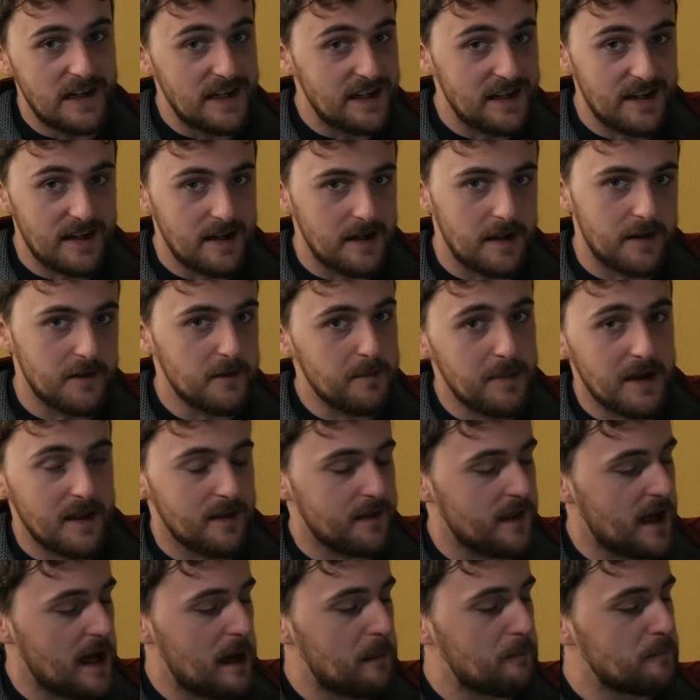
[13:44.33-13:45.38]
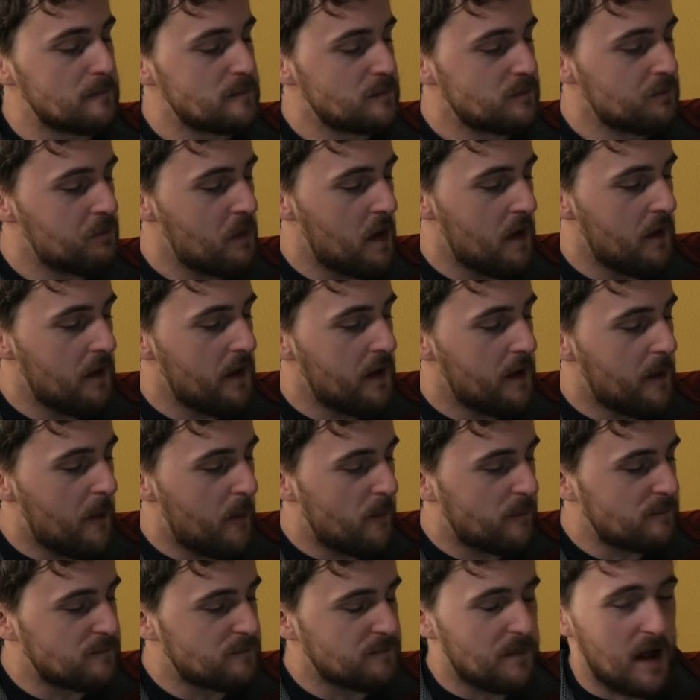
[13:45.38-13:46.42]
didn't expect that,
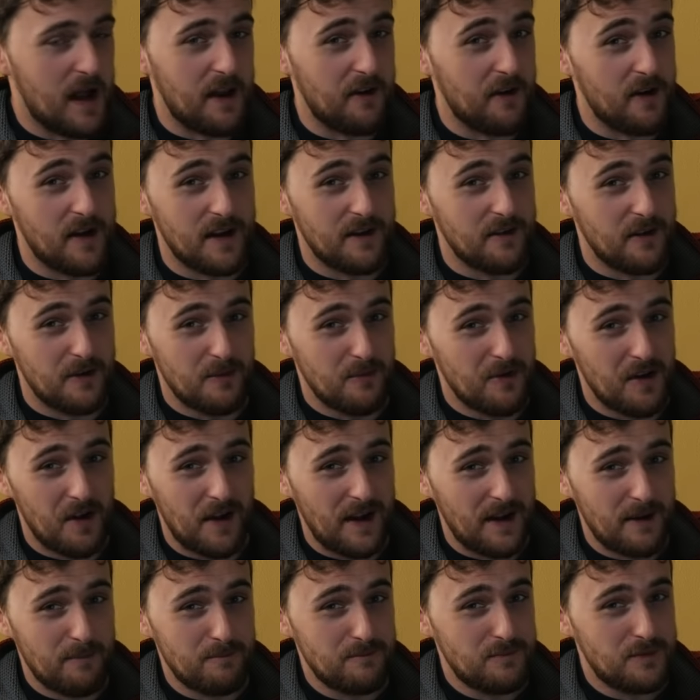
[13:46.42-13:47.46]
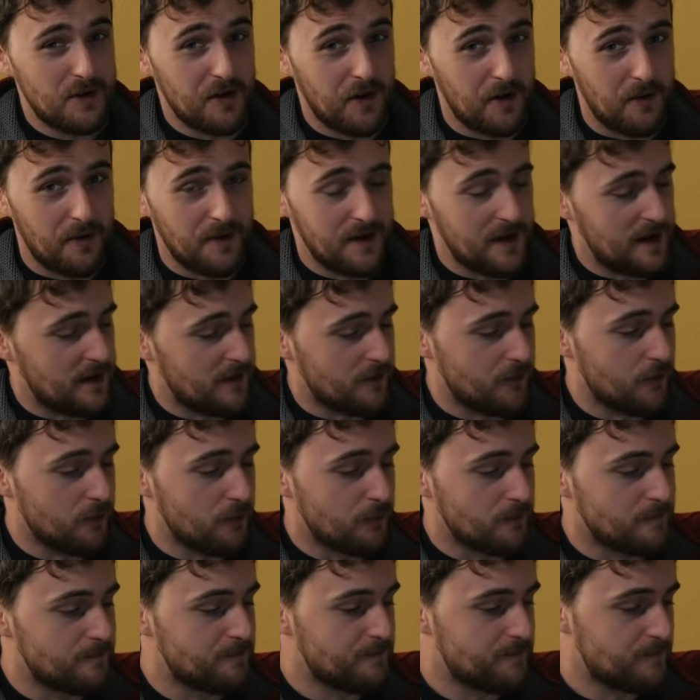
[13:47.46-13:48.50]
and I don't like coconut at all.
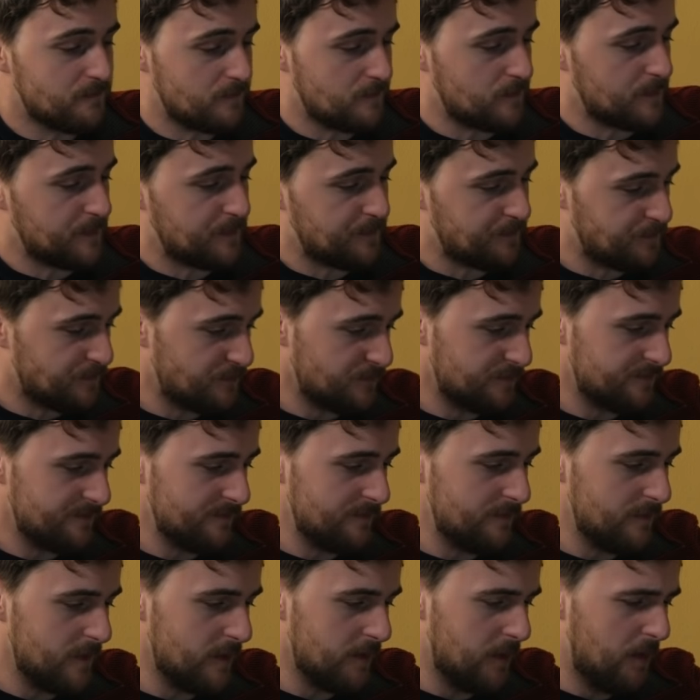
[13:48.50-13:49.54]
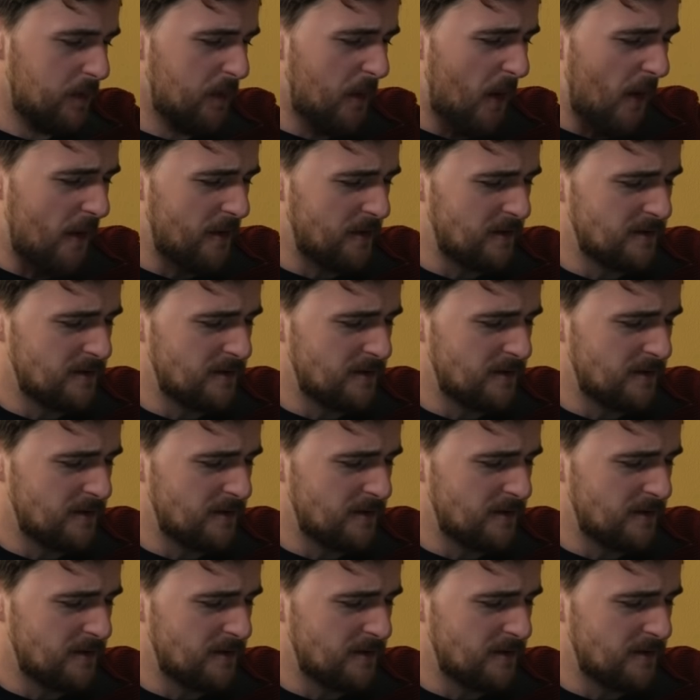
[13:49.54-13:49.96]
Well,